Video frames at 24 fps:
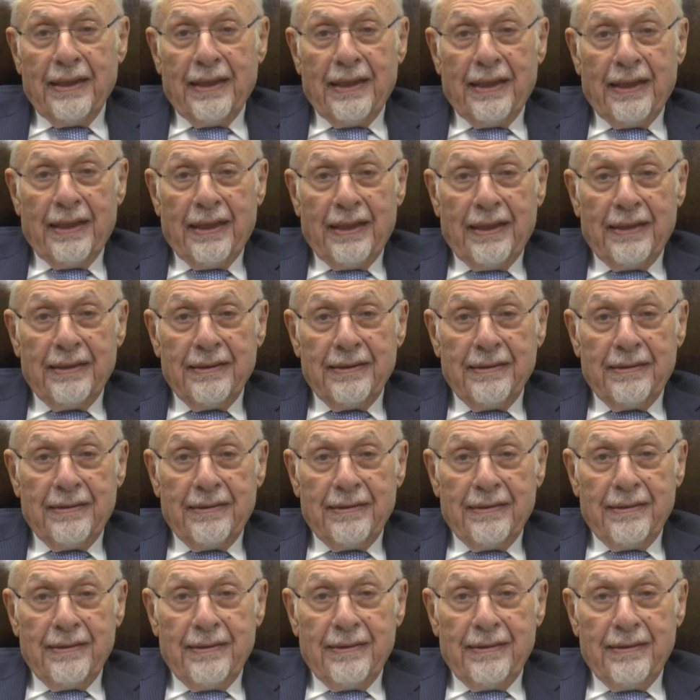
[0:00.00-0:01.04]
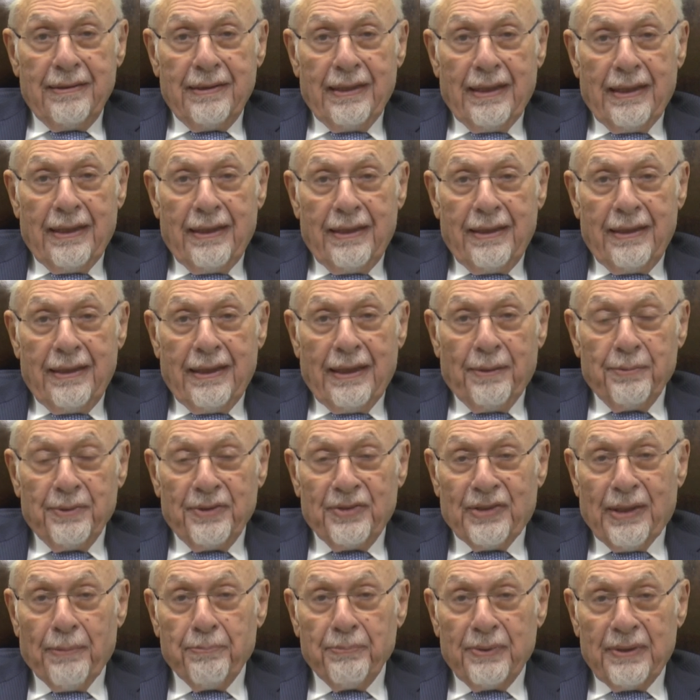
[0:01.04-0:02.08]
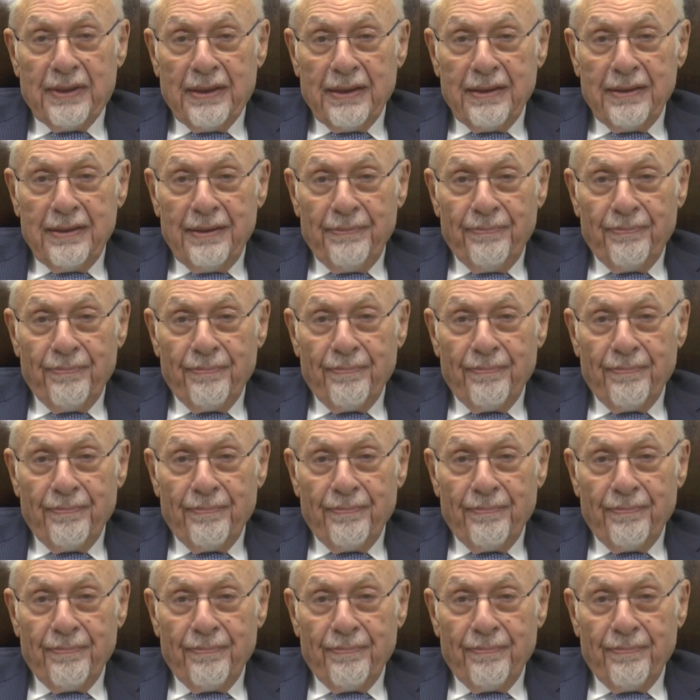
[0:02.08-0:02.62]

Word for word: and I was tempted,